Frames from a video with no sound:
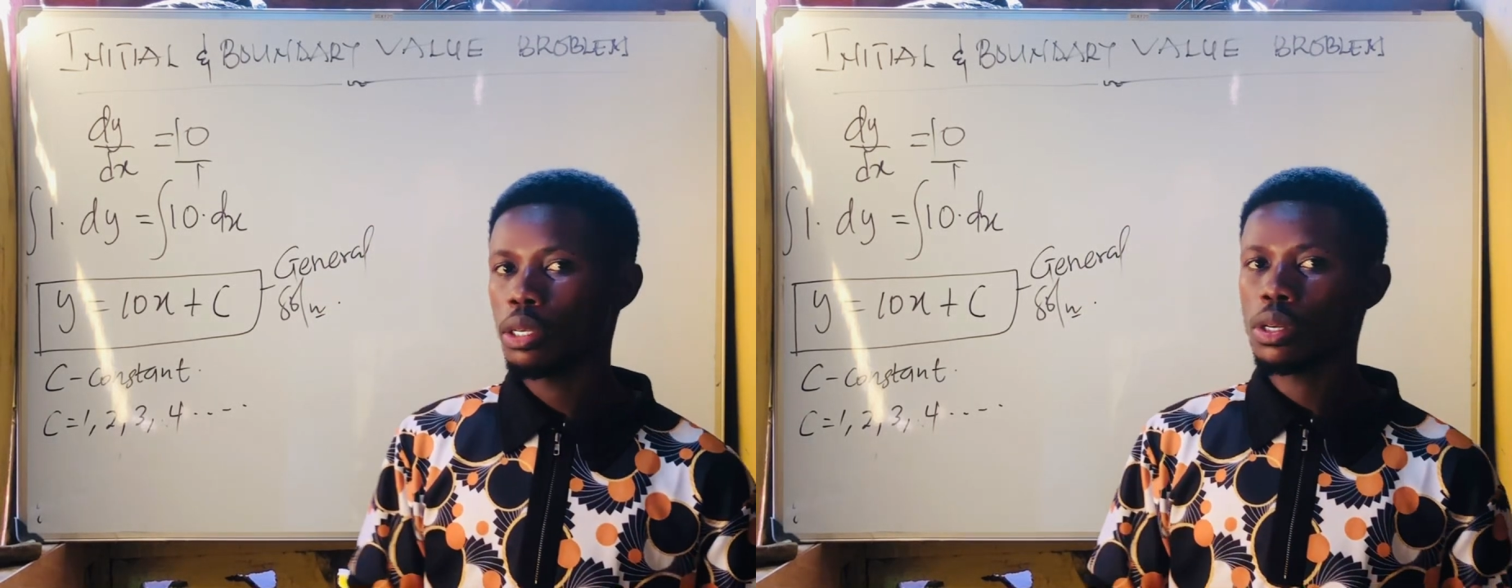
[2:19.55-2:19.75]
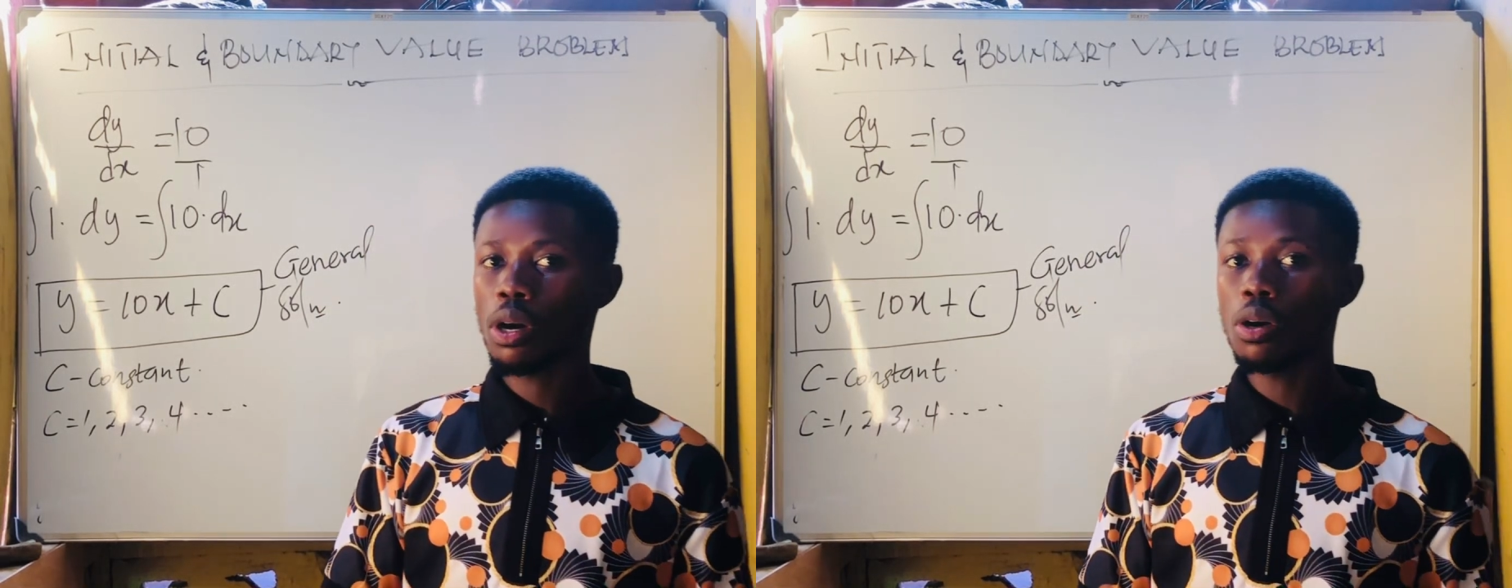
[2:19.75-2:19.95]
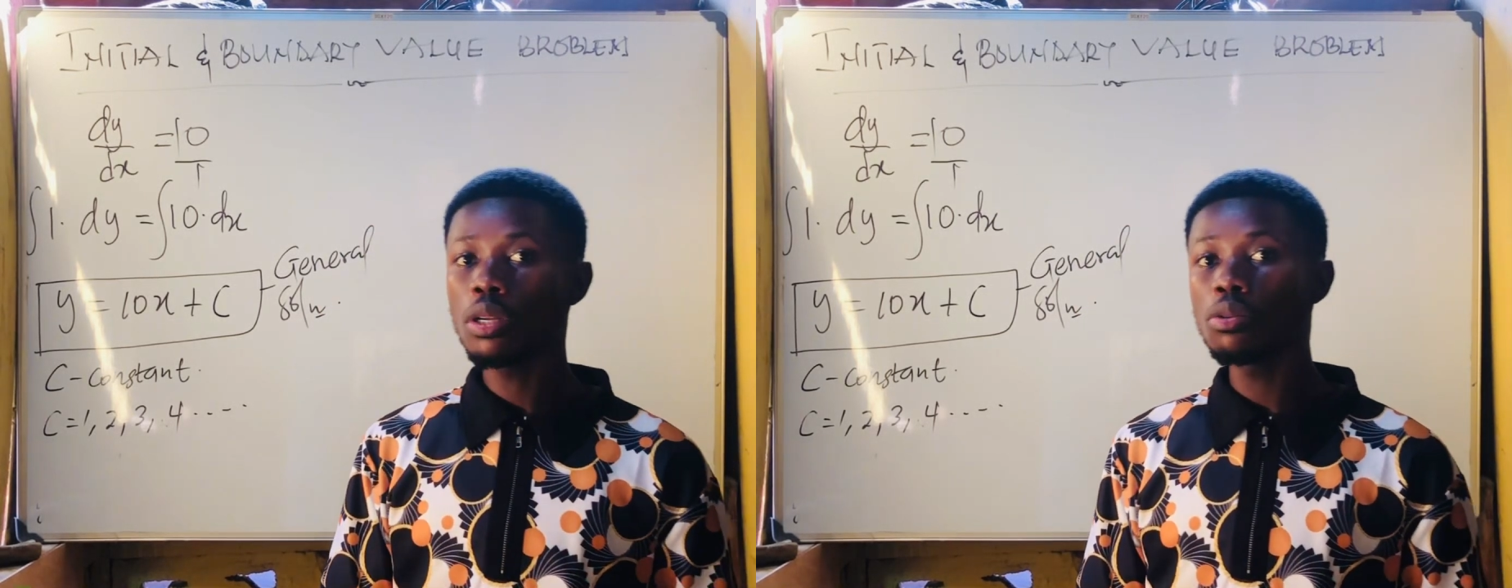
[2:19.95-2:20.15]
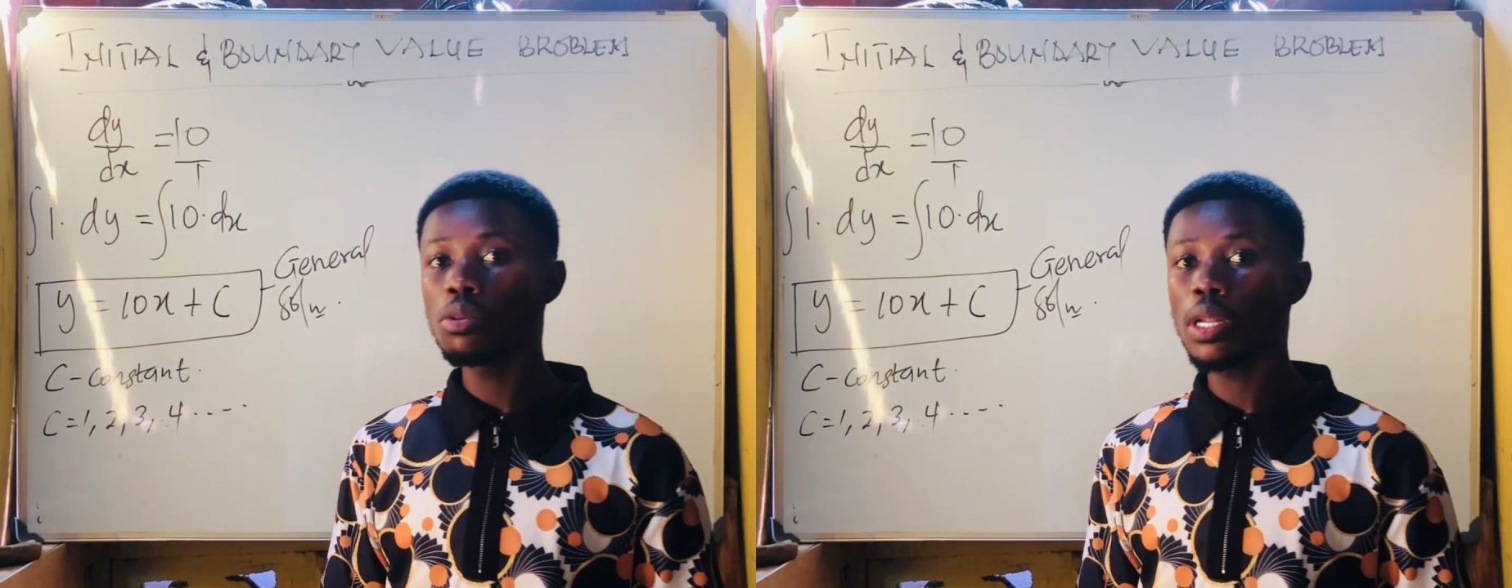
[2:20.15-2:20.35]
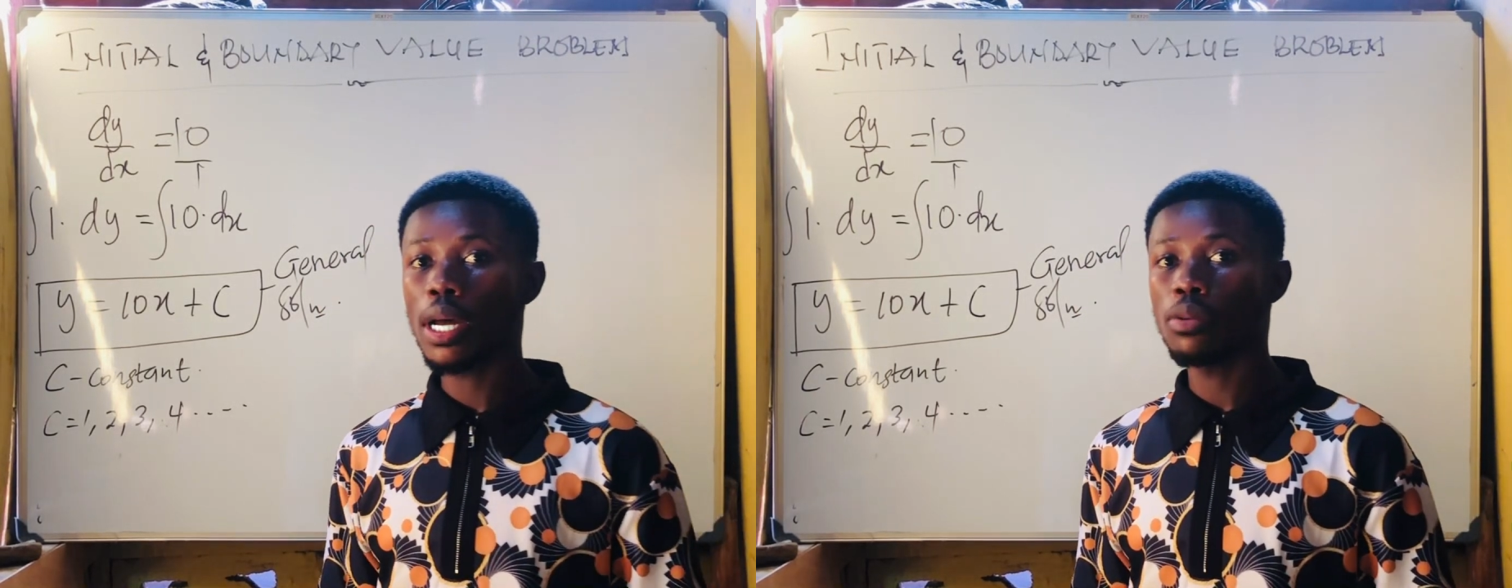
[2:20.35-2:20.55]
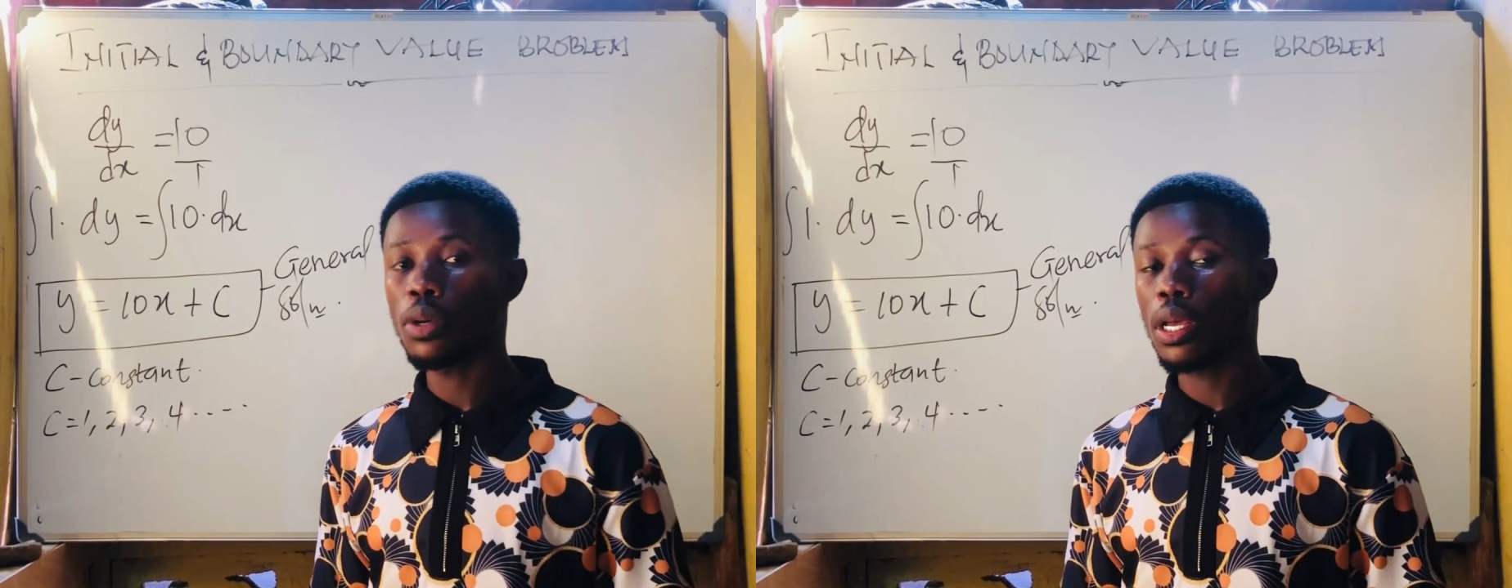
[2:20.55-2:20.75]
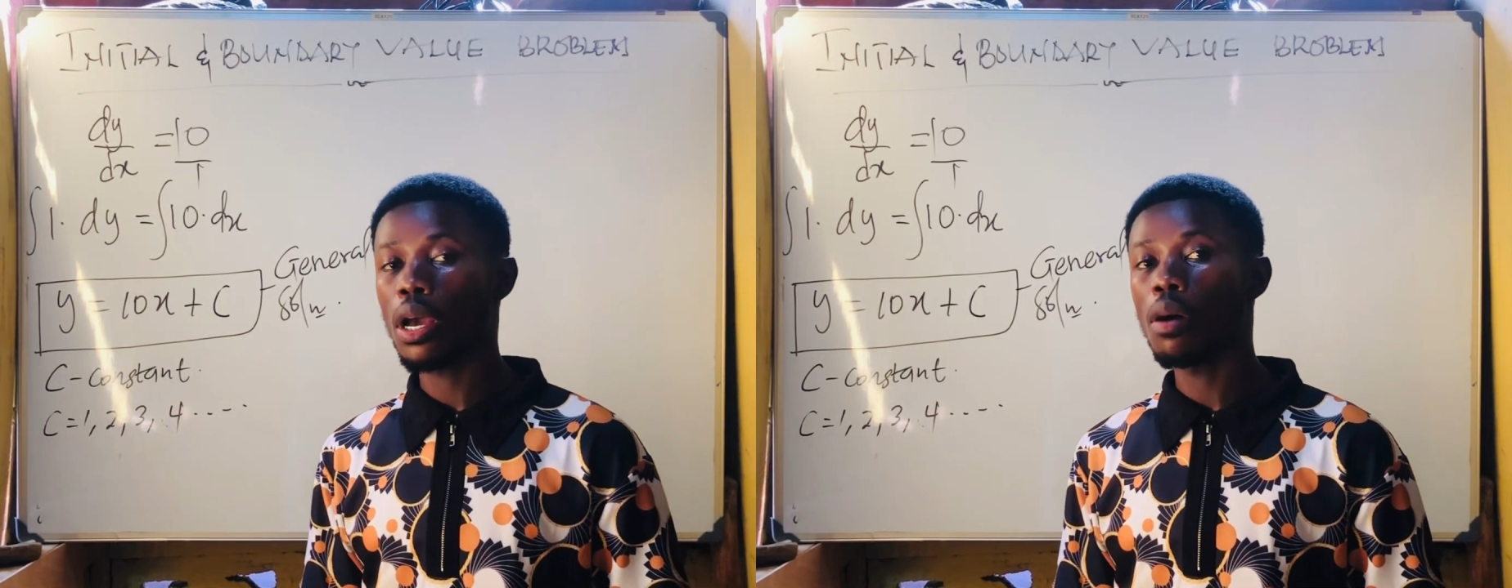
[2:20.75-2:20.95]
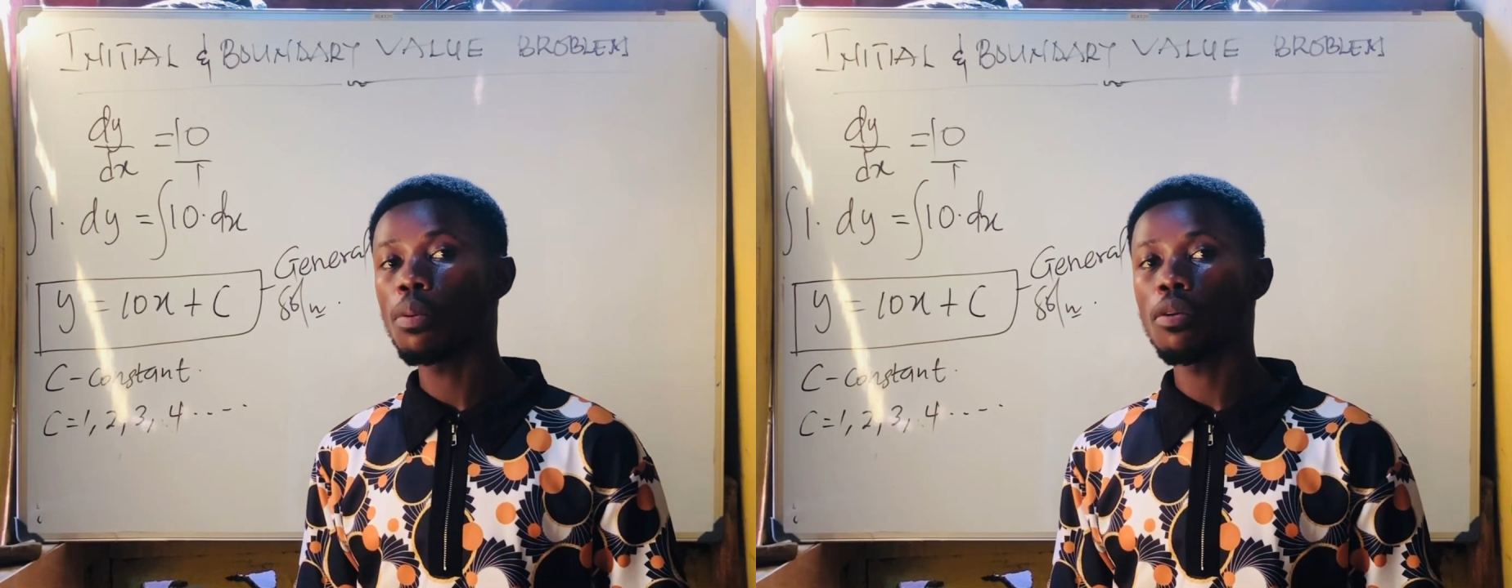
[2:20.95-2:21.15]
You can only do that with the
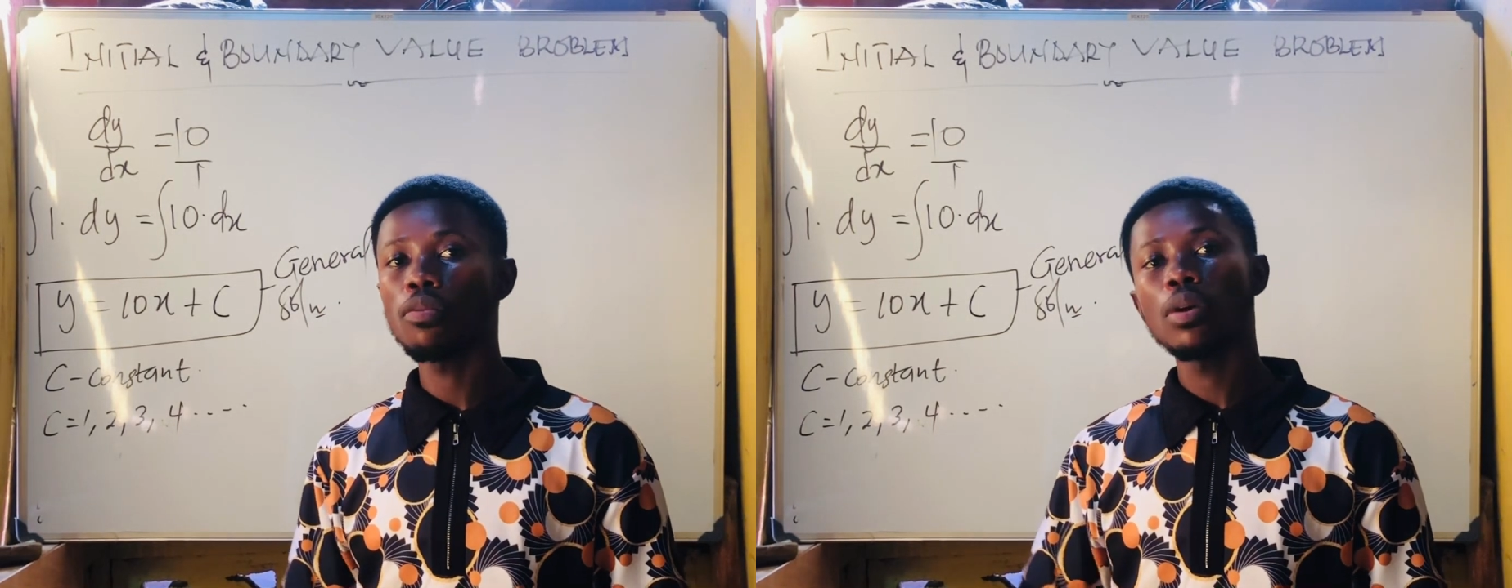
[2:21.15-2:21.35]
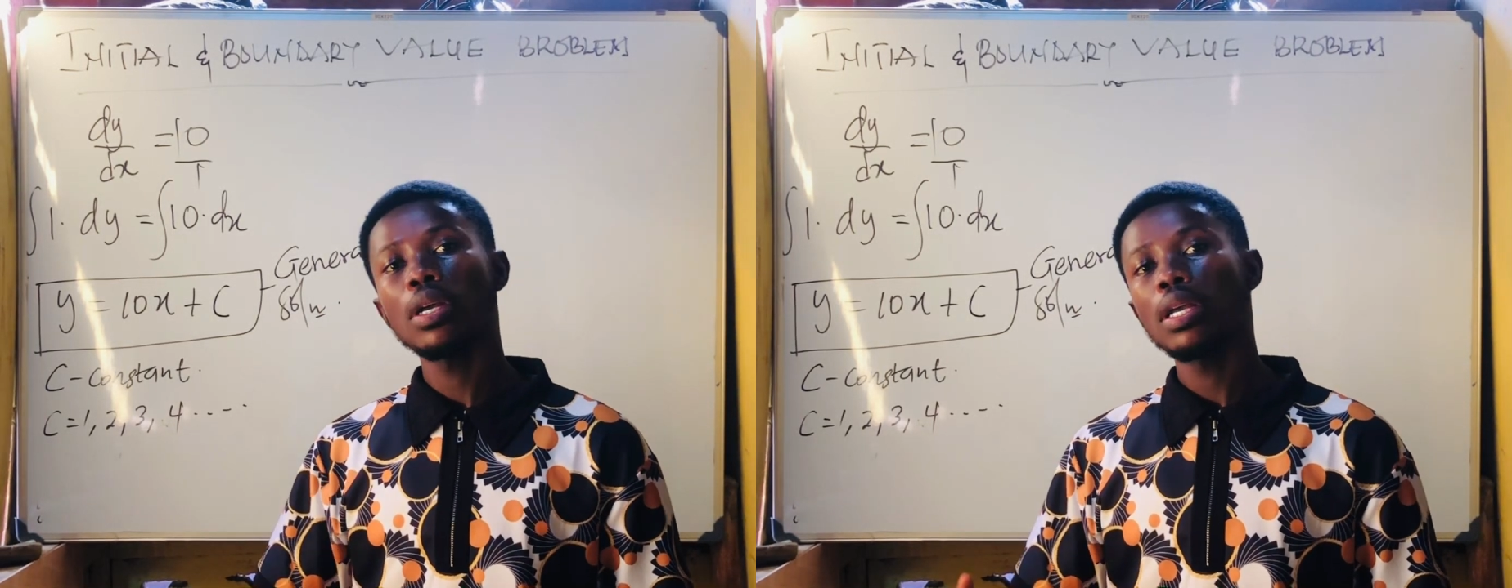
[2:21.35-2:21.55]
help of